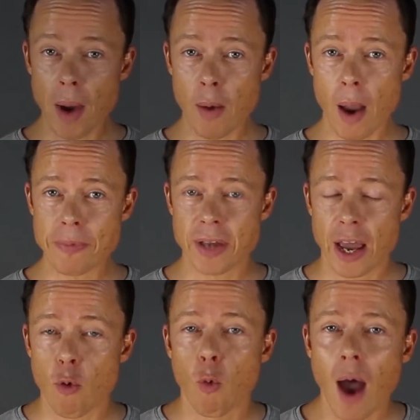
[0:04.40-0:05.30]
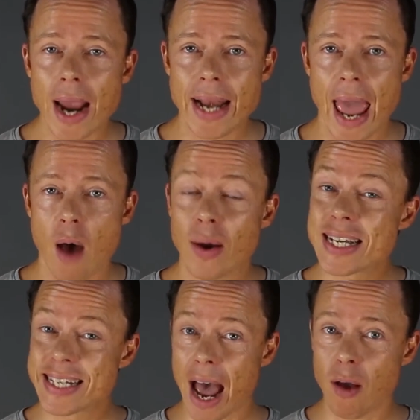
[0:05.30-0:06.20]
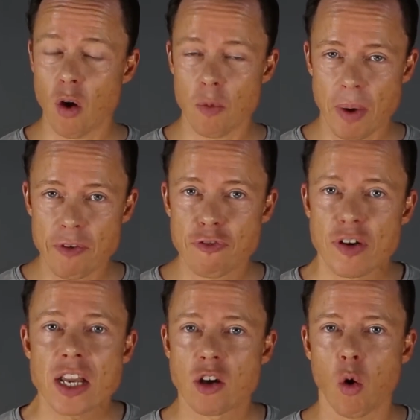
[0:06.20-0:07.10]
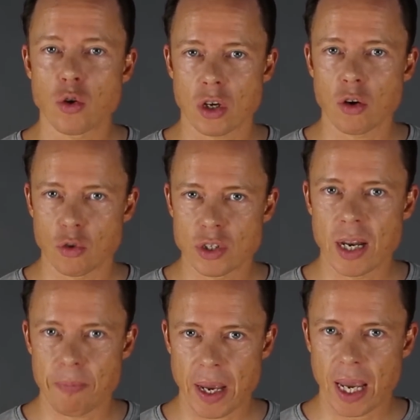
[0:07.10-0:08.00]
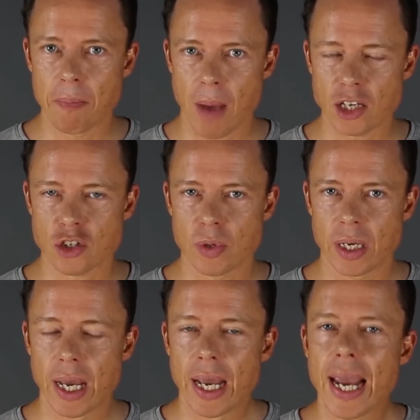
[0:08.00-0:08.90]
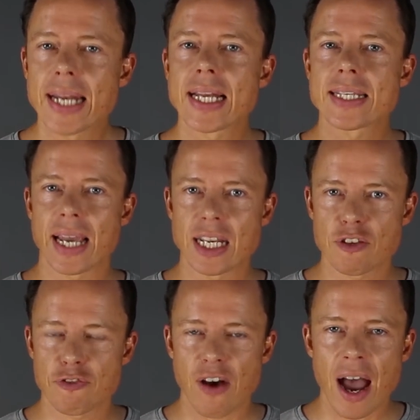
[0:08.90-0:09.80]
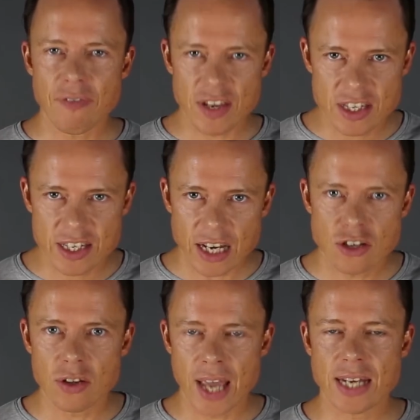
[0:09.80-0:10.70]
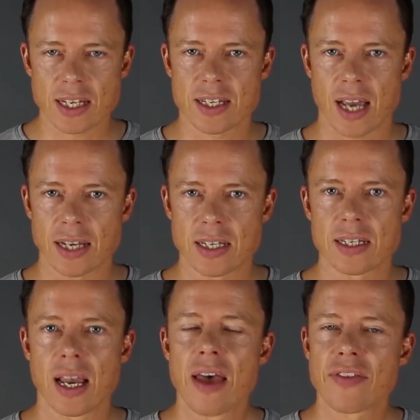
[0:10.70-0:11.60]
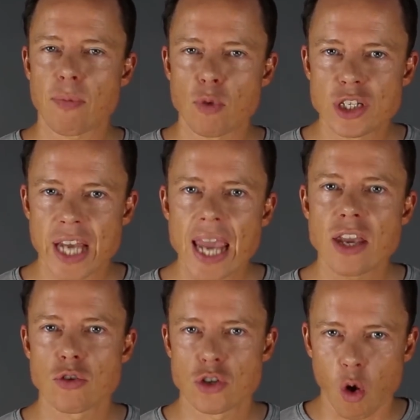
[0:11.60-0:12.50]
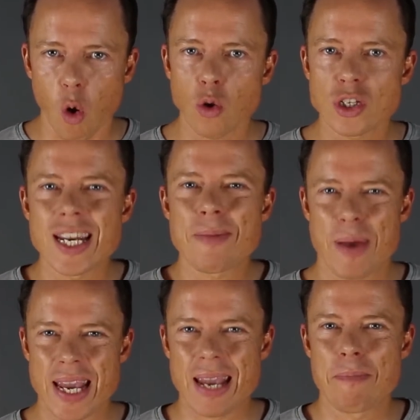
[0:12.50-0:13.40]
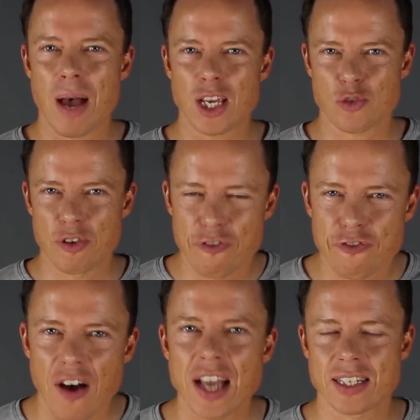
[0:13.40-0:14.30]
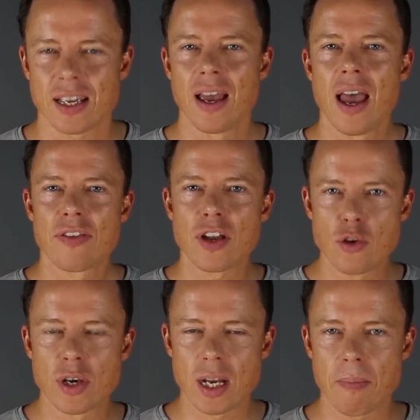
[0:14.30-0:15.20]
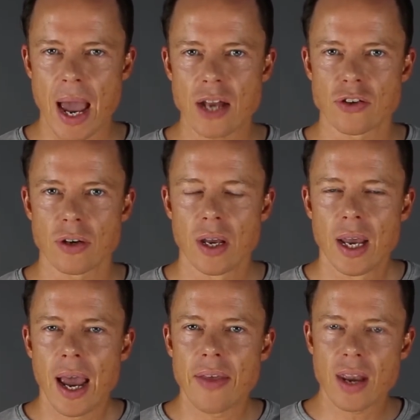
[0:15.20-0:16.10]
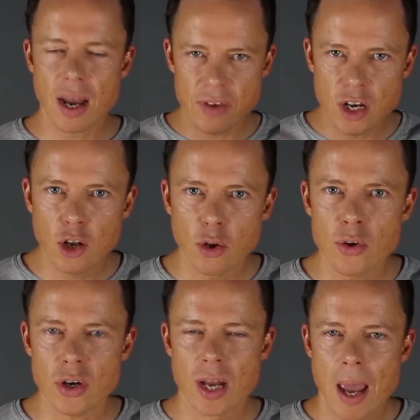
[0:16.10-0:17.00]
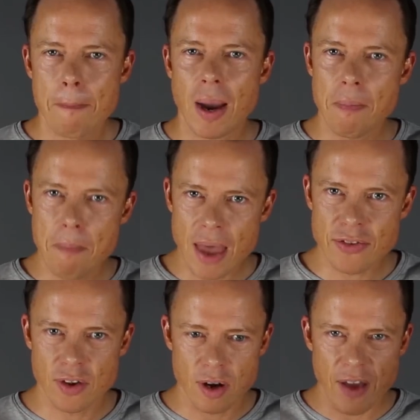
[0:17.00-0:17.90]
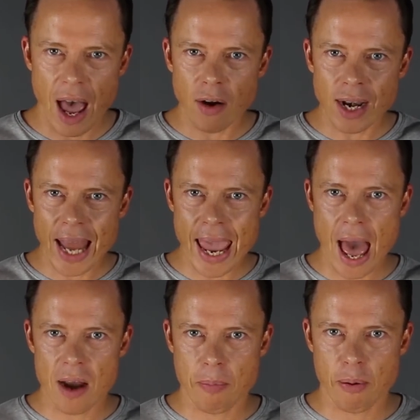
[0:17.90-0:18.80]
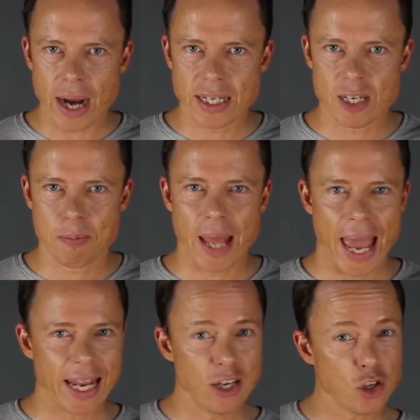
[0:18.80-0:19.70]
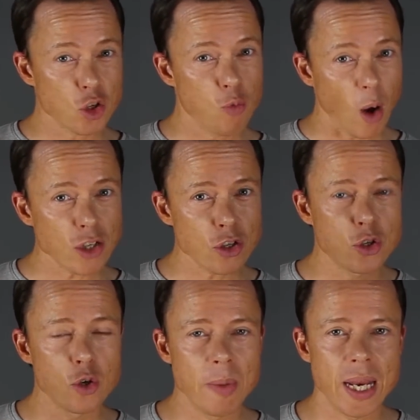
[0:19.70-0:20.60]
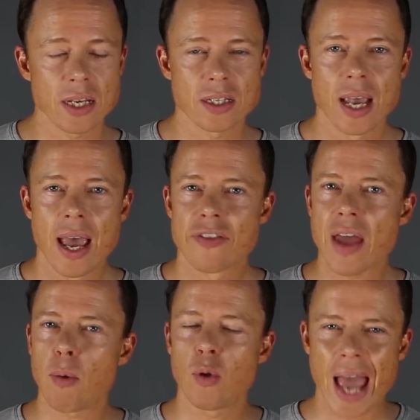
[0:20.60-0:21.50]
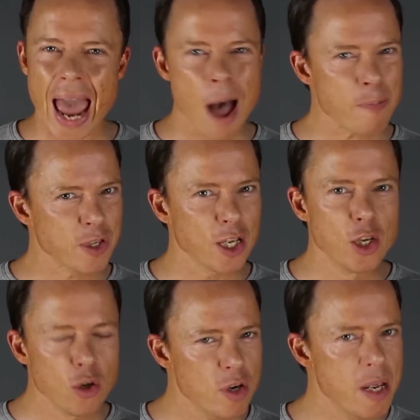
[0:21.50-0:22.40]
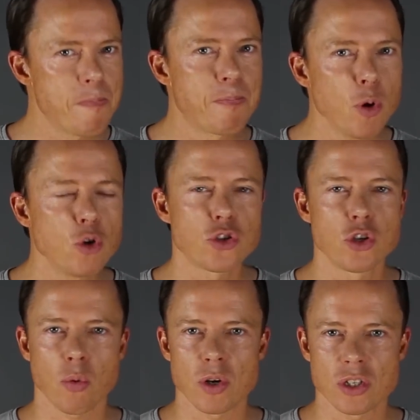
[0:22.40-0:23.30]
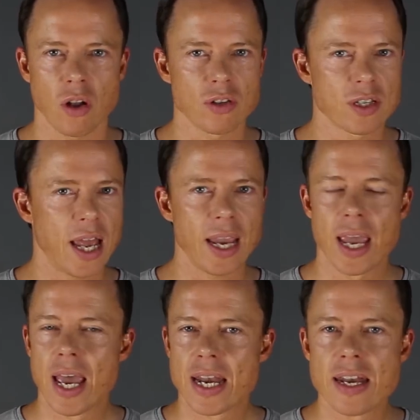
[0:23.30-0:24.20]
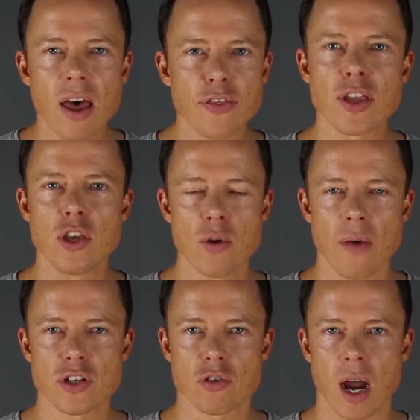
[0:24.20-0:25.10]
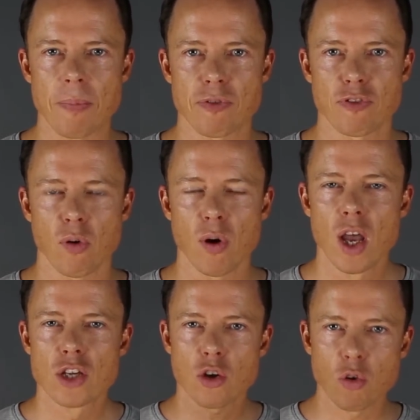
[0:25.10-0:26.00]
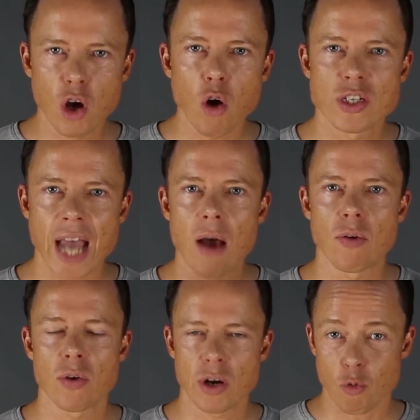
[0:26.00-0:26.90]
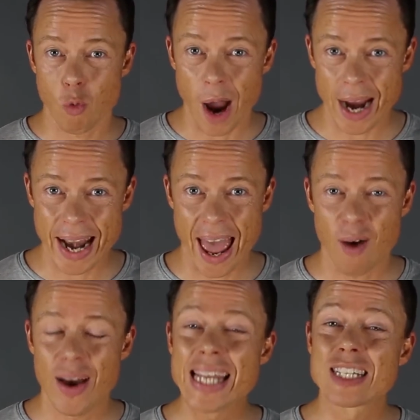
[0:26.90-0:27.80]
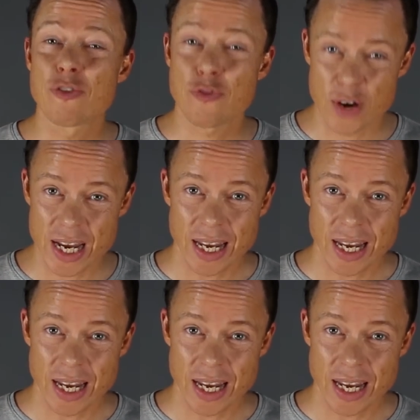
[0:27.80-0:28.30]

my website right now and download my free course on alternate picking mastery. It contains 5 essential exercises that will take you to alternate picking mastery faster than you can imagine. And then I've included my method of how to lay out a practice plan in just 1 to 2 minutes that will absolutely boost your results like nothing you ever tried before. So go download it right now. It's free.